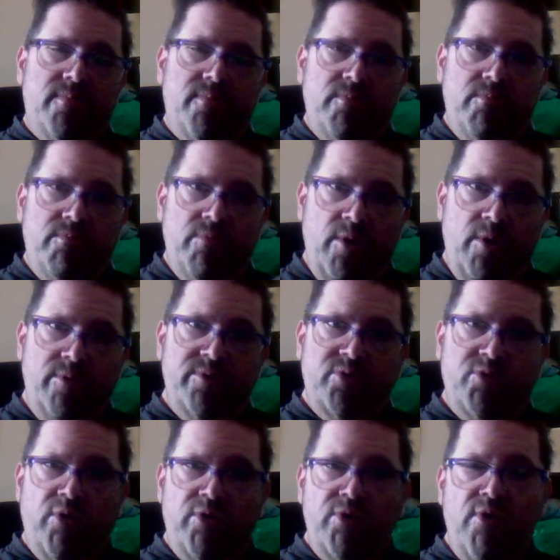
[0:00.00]
what was
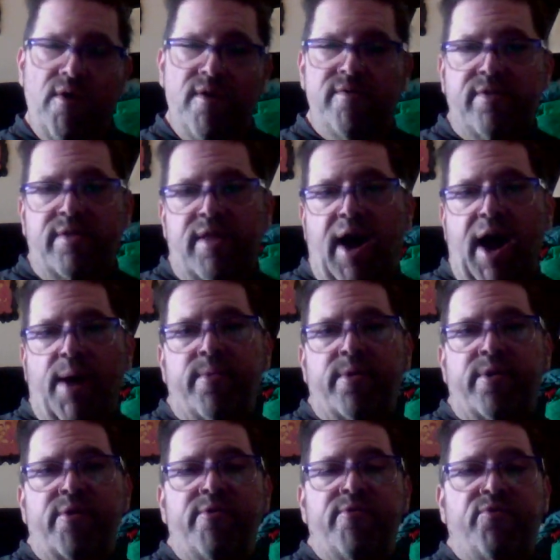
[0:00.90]
going on in the
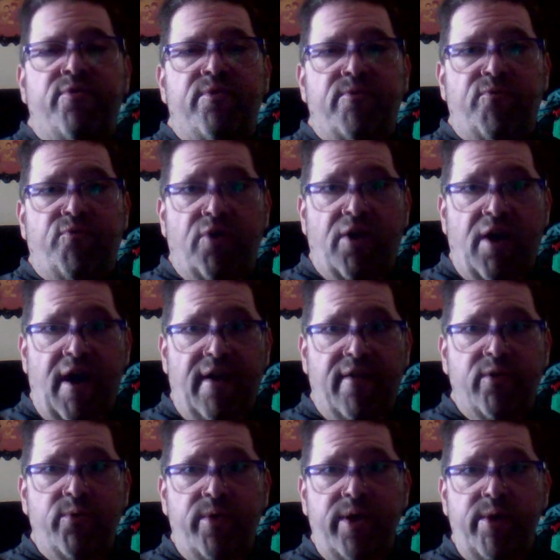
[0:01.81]
lobby, for
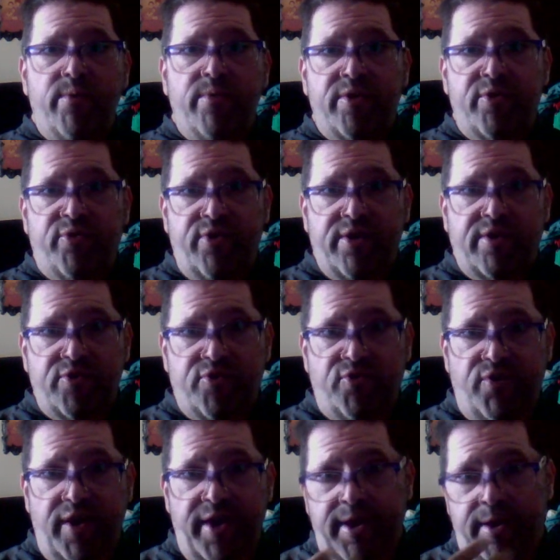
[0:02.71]
Halloween with the trick or
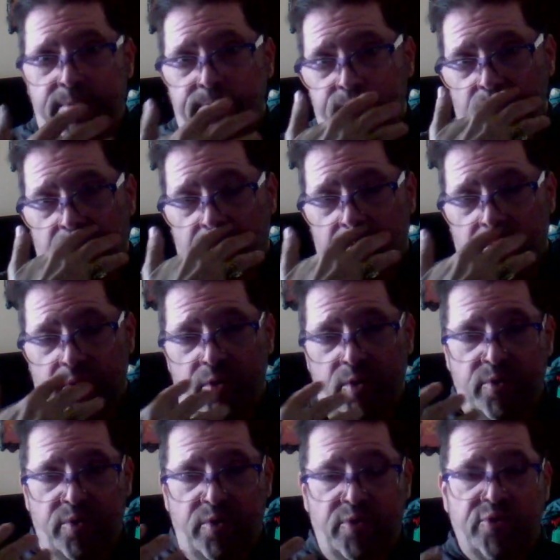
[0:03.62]
treating,
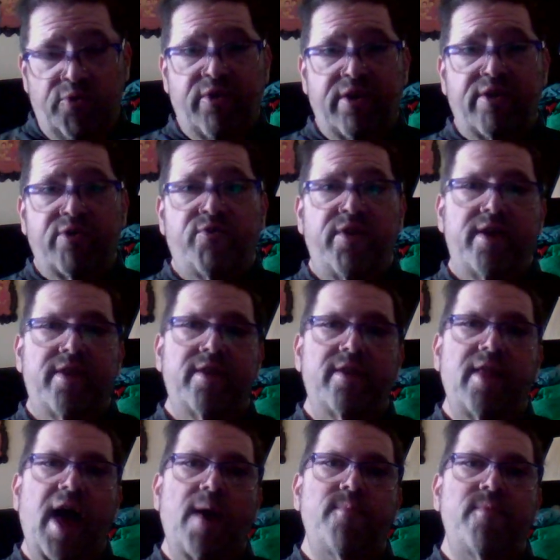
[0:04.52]
trick or treating in the
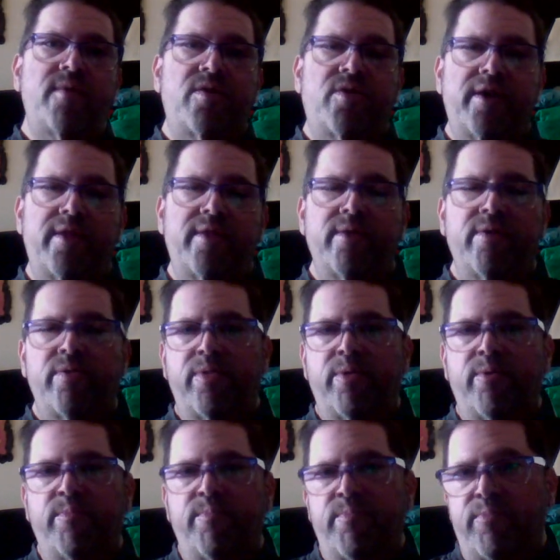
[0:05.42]
lobby thing that's
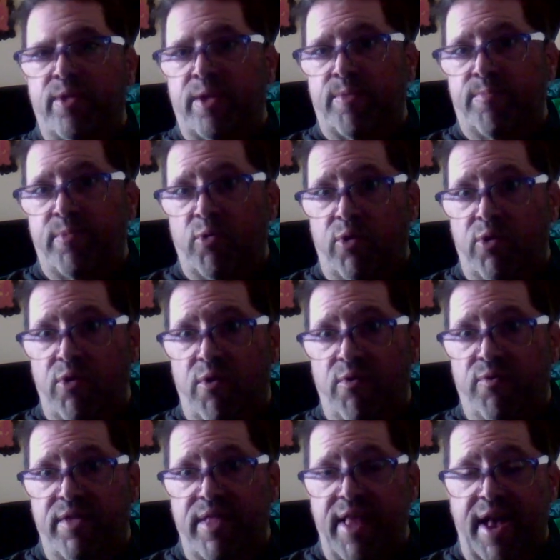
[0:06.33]
been going on
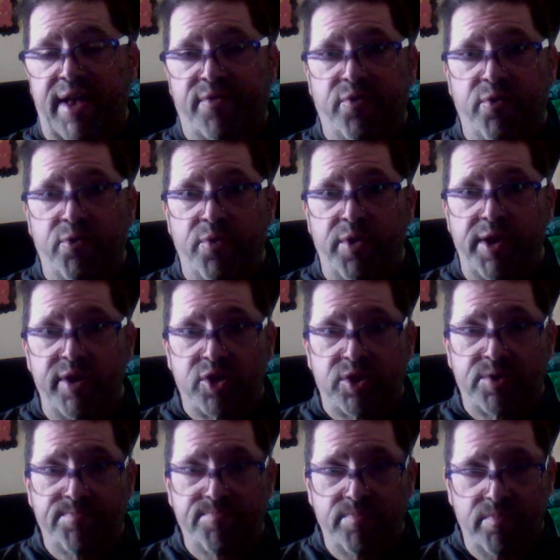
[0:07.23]
for the last few years.
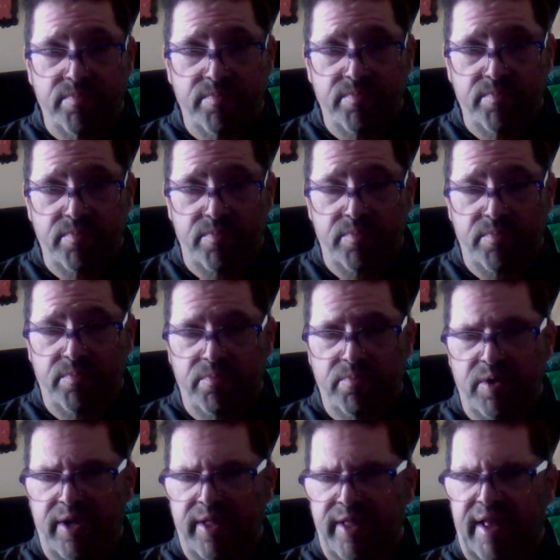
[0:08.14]

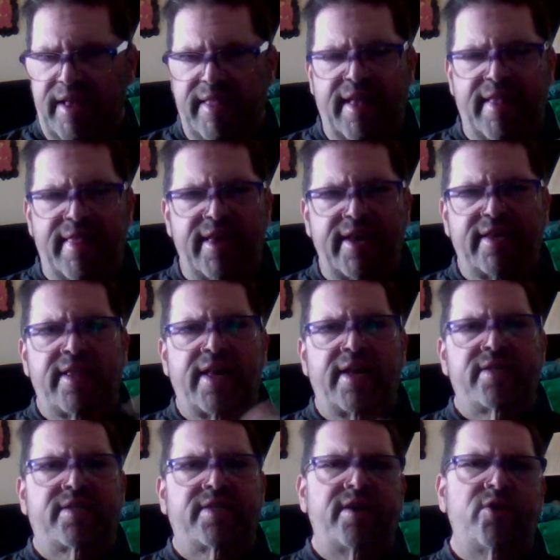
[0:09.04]
And at least
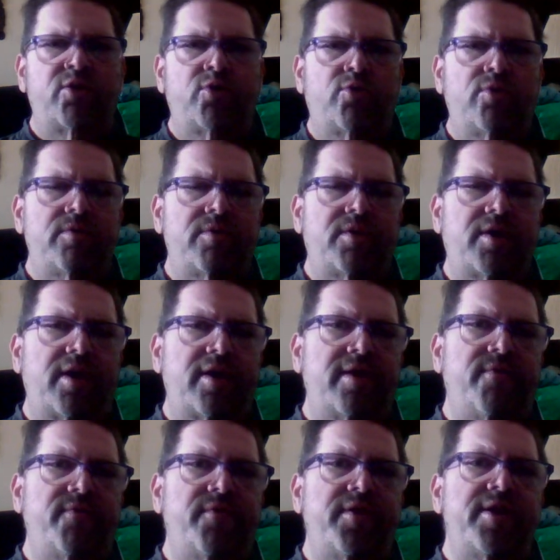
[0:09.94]
that's 10,
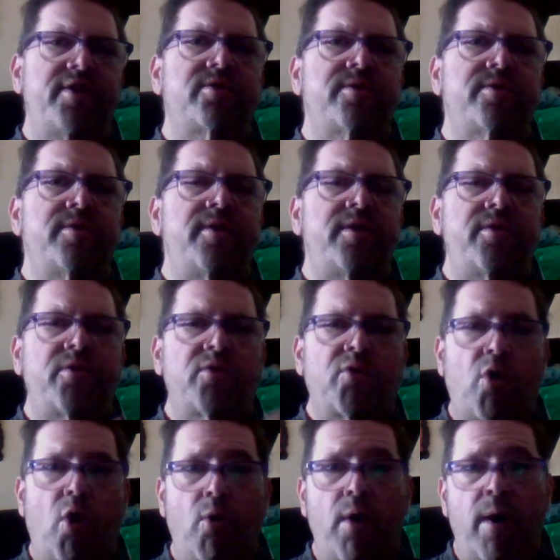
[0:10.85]
11 years in the
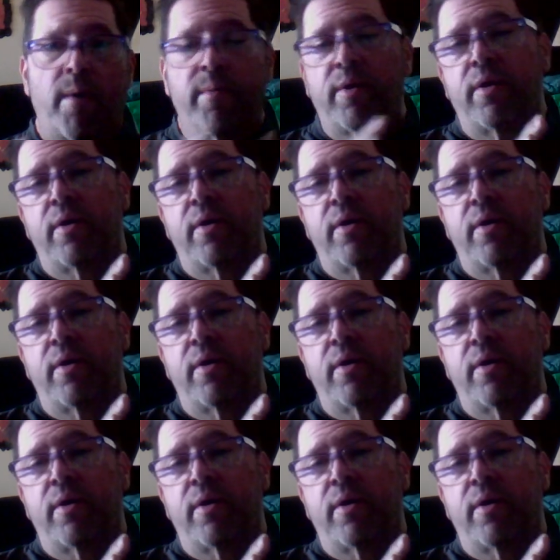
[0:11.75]
co-op.